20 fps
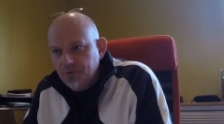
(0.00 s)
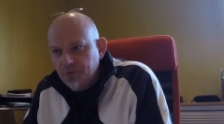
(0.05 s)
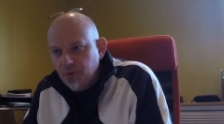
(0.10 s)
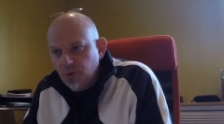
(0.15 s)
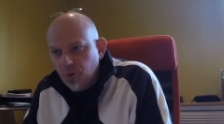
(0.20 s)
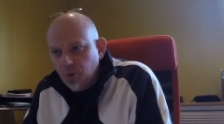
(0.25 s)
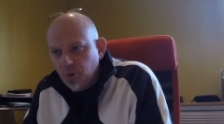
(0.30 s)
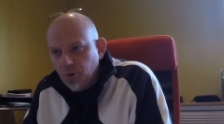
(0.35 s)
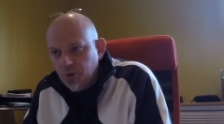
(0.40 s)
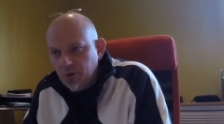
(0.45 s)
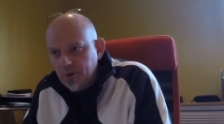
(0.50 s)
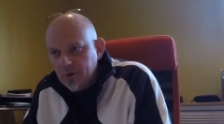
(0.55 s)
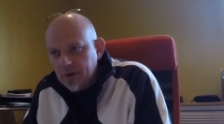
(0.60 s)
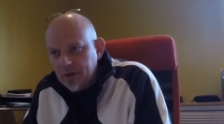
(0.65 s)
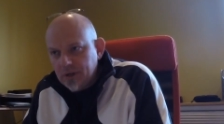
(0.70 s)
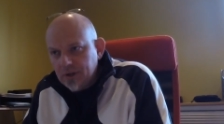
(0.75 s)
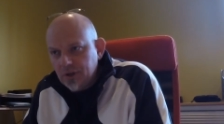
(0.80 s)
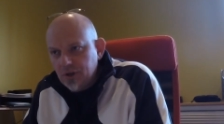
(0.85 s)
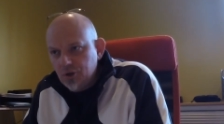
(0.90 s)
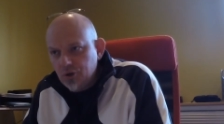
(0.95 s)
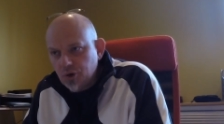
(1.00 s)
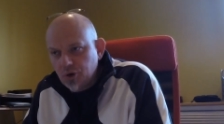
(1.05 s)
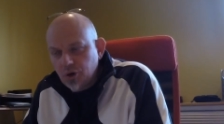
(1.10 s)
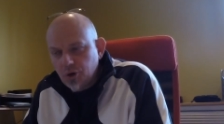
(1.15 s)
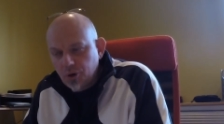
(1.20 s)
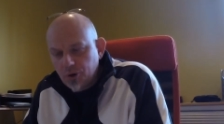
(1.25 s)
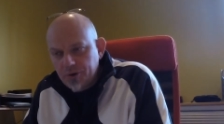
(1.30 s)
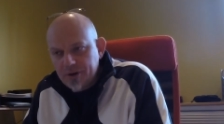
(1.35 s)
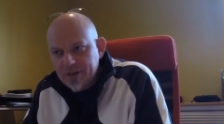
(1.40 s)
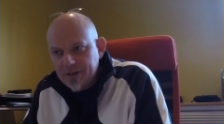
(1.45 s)
for new
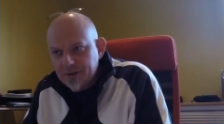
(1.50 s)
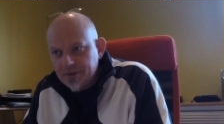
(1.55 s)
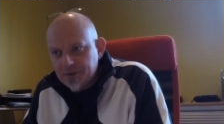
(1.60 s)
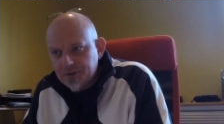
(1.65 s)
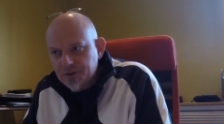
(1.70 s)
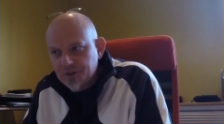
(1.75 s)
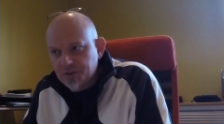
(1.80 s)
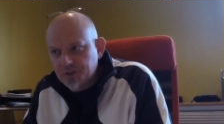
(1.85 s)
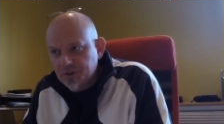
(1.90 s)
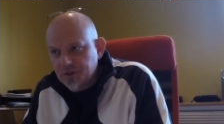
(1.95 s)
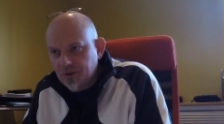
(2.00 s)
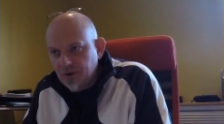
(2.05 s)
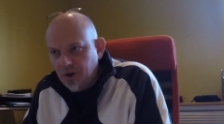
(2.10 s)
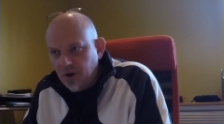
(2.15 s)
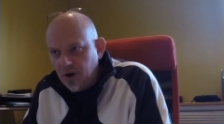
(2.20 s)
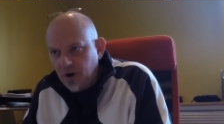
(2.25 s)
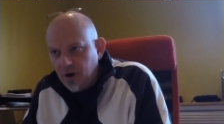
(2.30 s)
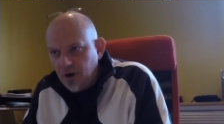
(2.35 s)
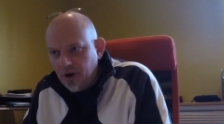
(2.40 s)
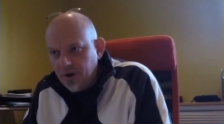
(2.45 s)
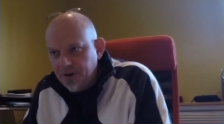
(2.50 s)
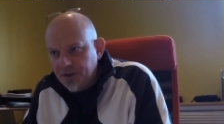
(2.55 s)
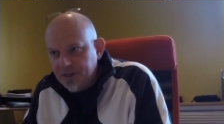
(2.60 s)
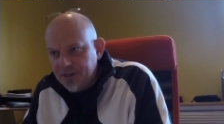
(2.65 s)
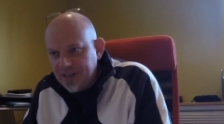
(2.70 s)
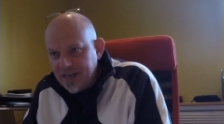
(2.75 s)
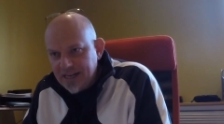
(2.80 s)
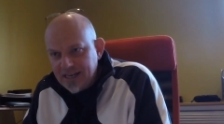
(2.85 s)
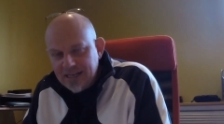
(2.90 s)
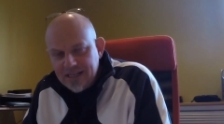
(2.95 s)
couriers on a
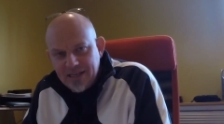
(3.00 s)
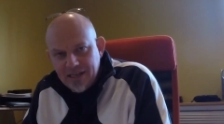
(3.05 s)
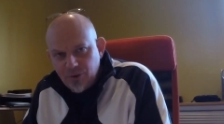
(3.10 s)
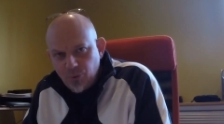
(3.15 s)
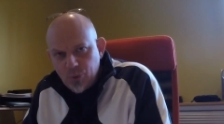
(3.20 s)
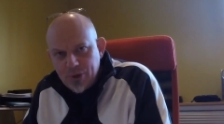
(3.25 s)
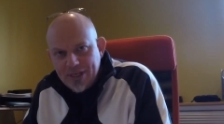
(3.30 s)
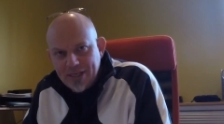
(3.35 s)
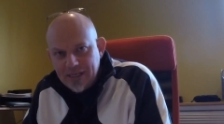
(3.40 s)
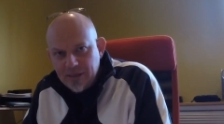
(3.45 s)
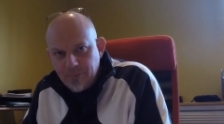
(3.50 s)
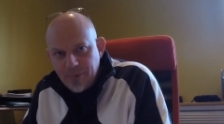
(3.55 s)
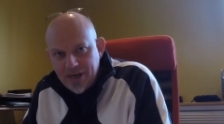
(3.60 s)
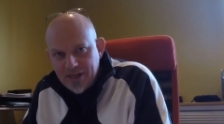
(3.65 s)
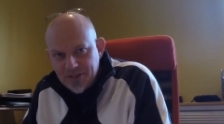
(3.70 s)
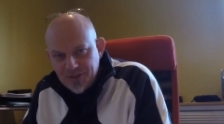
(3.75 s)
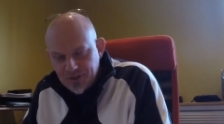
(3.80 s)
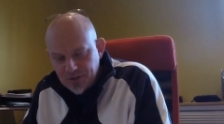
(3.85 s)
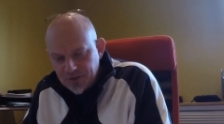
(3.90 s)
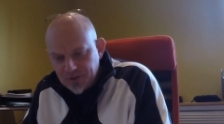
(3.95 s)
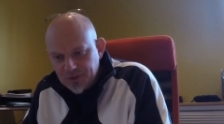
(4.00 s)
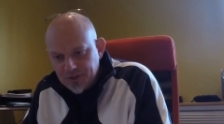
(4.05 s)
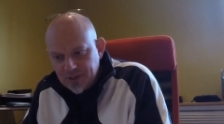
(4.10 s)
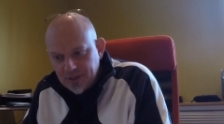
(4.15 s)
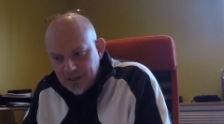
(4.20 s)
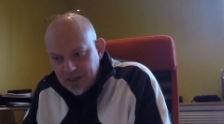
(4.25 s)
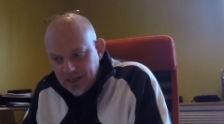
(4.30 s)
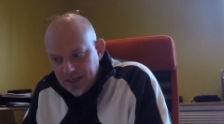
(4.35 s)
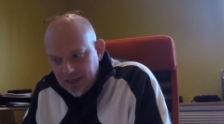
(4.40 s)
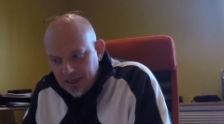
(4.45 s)
daily and weekly basis,
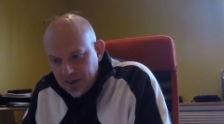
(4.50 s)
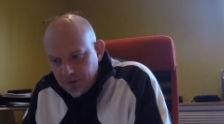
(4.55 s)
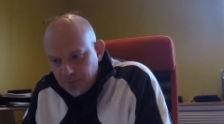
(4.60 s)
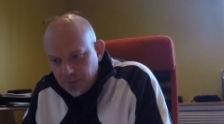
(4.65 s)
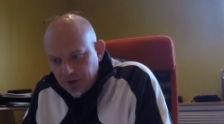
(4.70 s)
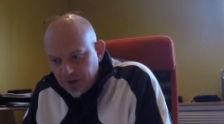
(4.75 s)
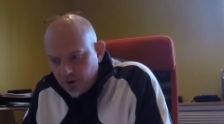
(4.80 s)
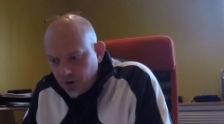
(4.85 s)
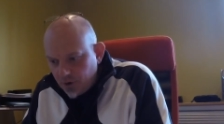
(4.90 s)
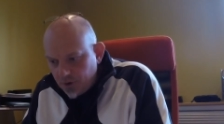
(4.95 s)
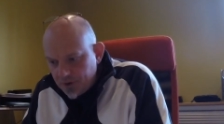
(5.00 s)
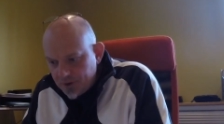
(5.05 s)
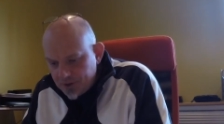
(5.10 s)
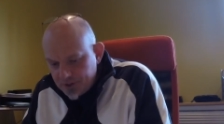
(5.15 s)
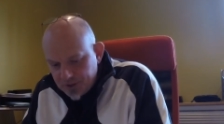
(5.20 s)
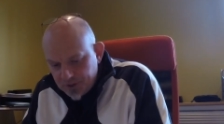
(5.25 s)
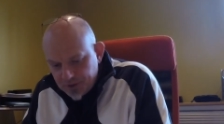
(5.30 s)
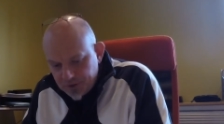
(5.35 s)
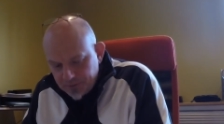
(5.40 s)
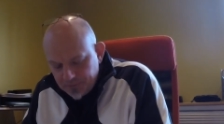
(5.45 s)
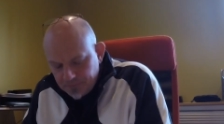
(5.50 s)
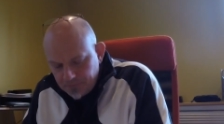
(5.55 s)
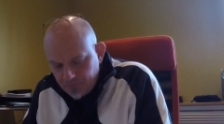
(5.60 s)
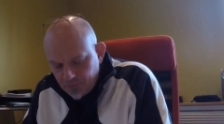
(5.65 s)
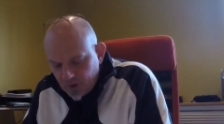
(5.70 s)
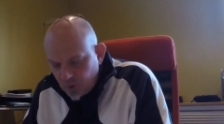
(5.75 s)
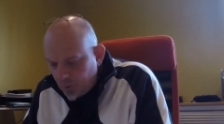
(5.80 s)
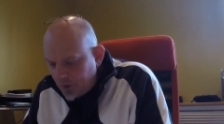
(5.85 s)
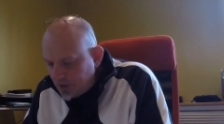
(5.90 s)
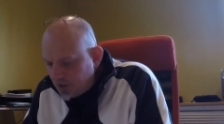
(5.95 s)
because
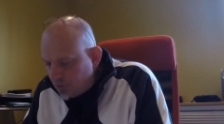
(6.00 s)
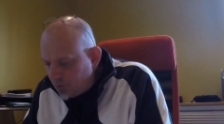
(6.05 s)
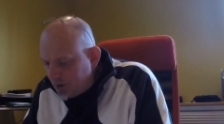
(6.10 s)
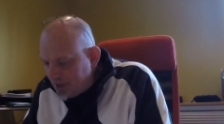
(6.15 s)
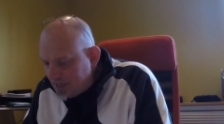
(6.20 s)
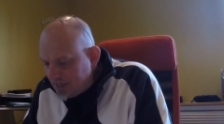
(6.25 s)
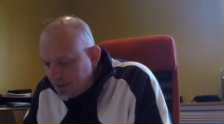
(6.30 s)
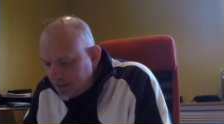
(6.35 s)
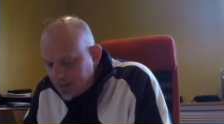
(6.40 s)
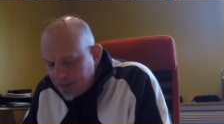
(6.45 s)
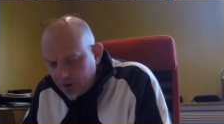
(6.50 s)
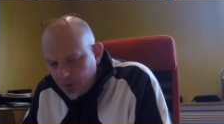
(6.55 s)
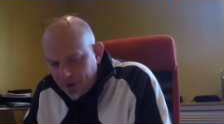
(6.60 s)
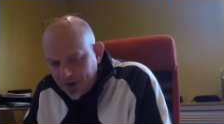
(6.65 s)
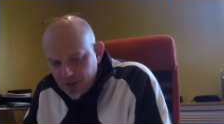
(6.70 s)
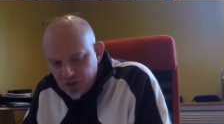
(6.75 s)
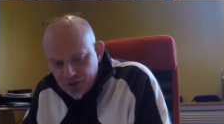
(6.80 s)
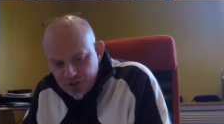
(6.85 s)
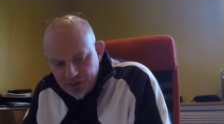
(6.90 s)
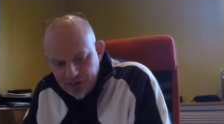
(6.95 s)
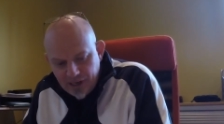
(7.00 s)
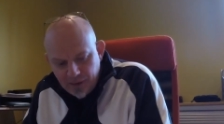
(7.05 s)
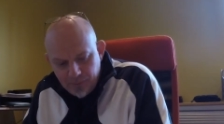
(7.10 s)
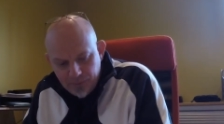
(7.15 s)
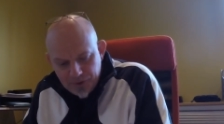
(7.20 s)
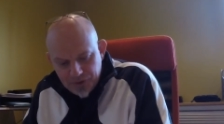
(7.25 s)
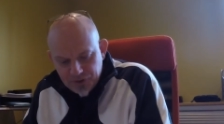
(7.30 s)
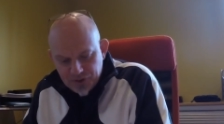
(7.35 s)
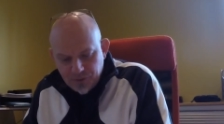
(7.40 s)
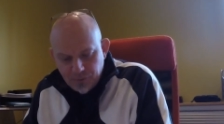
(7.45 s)
when you really crunch the
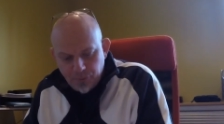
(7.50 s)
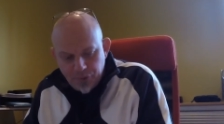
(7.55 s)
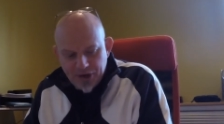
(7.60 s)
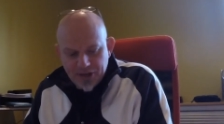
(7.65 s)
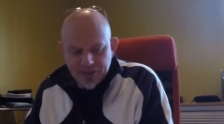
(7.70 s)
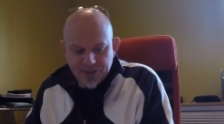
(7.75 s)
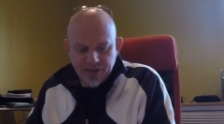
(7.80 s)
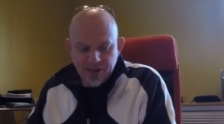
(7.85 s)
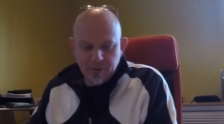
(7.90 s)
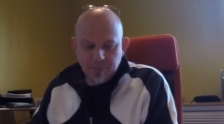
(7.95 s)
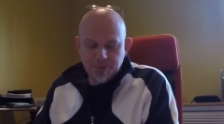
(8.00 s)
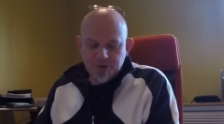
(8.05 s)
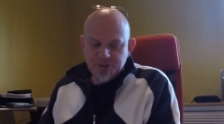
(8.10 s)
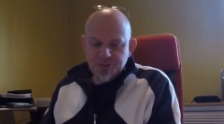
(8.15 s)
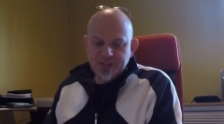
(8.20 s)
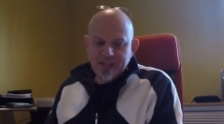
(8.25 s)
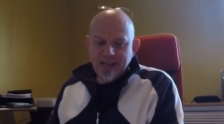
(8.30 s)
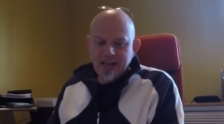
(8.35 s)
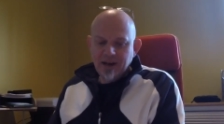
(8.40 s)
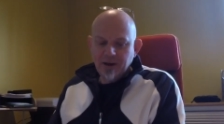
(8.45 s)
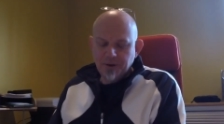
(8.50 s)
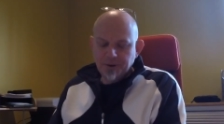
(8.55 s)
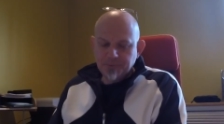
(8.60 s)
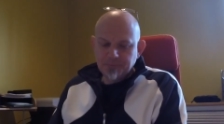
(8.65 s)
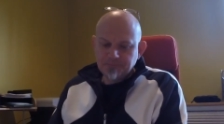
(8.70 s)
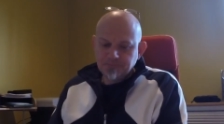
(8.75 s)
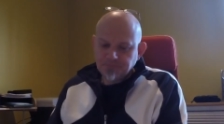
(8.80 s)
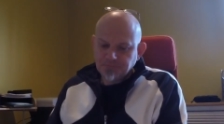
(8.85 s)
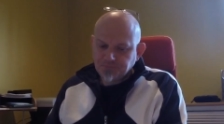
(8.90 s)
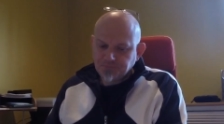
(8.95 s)
numbers and break the numbers down,